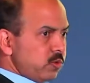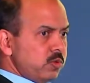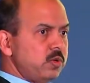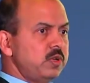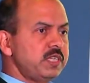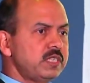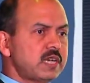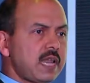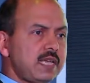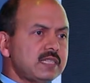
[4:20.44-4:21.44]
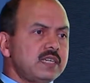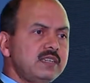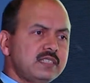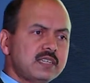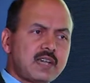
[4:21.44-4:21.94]
to digitalization,
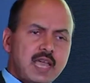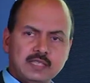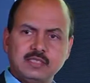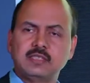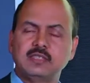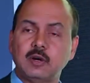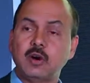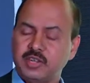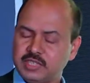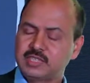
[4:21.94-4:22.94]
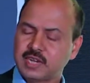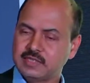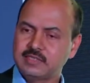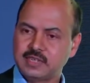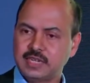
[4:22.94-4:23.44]
digitalized or
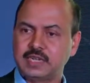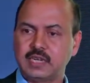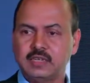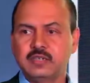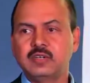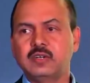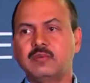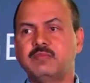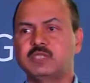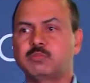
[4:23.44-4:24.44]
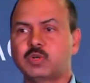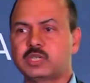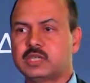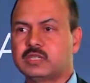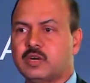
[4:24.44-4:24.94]
digitized the data of this
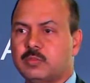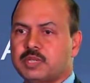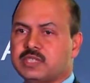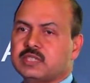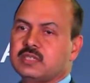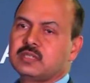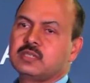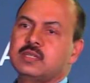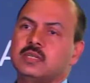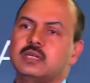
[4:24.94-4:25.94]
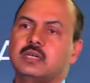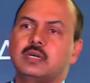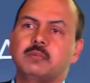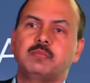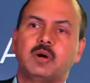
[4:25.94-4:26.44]
motor, the operation, uh,
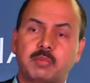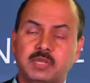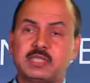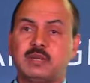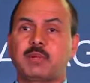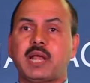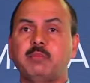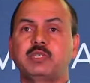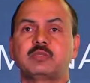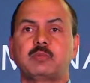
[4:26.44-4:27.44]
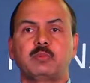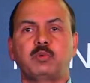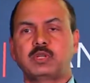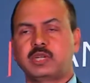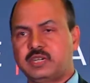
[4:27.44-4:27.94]
operational parameters of the
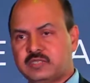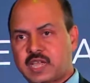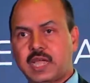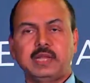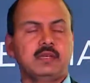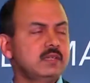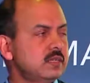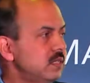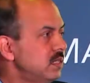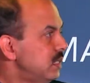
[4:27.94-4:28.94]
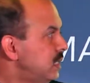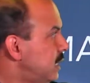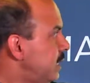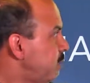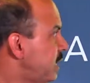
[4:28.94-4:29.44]
motor, design
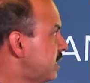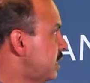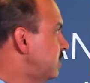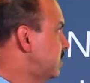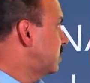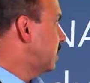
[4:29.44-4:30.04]
and maintenance